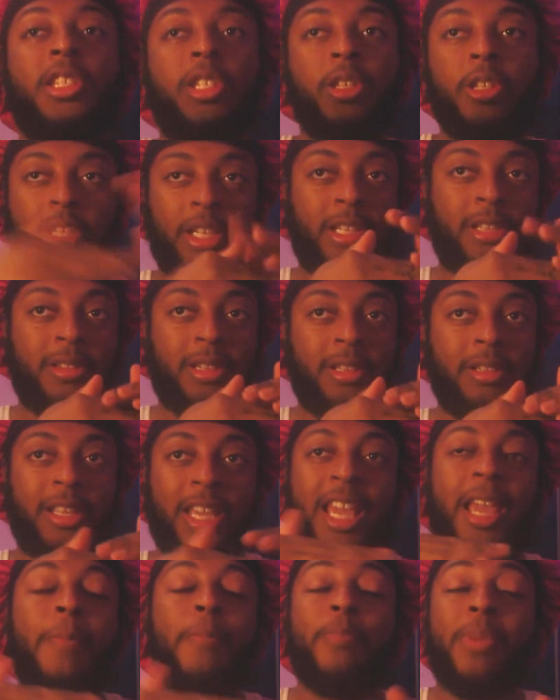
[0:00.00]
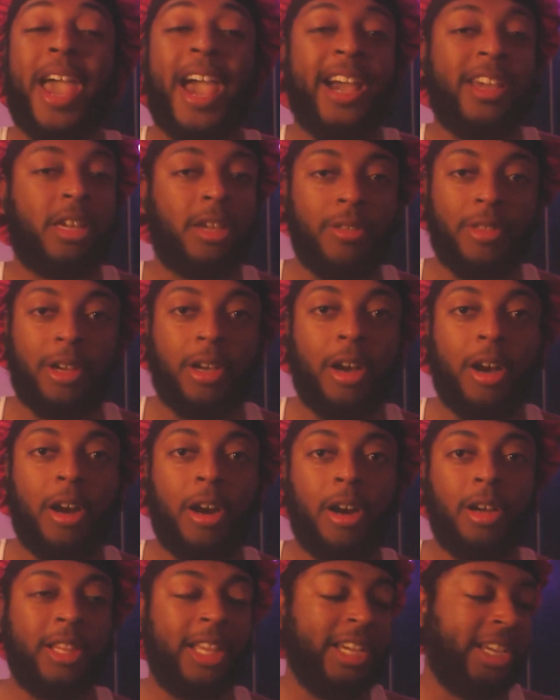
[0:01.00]
the impact of the
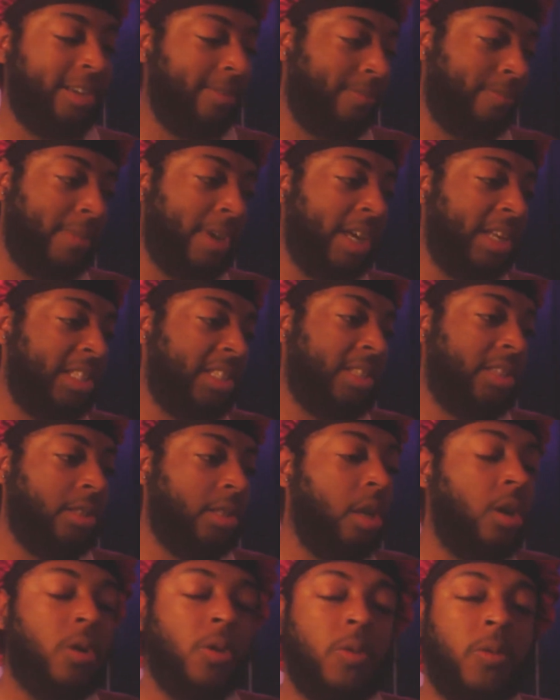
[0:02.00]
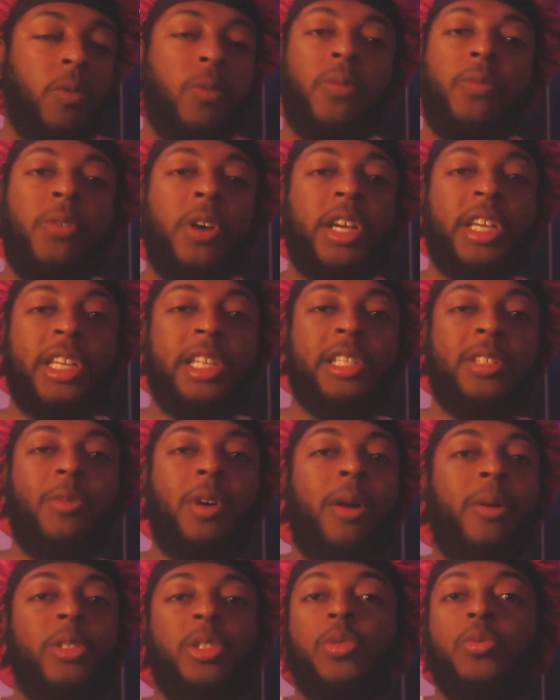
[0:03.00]
car. Like, it makes no fucking.
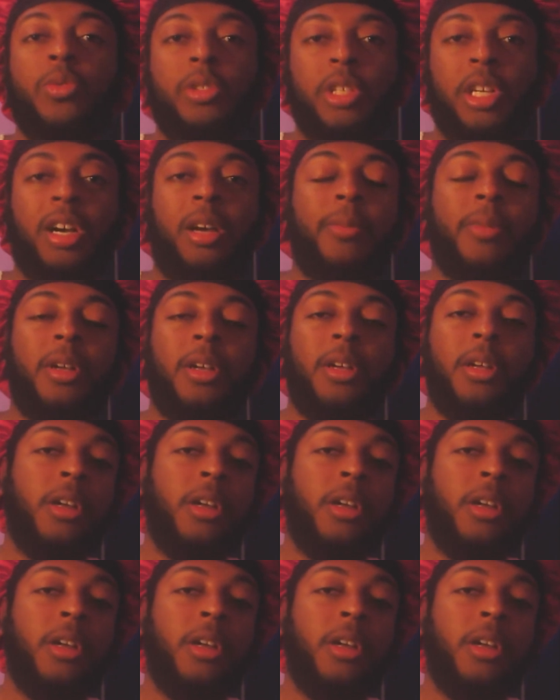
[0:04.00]
Why would you jump?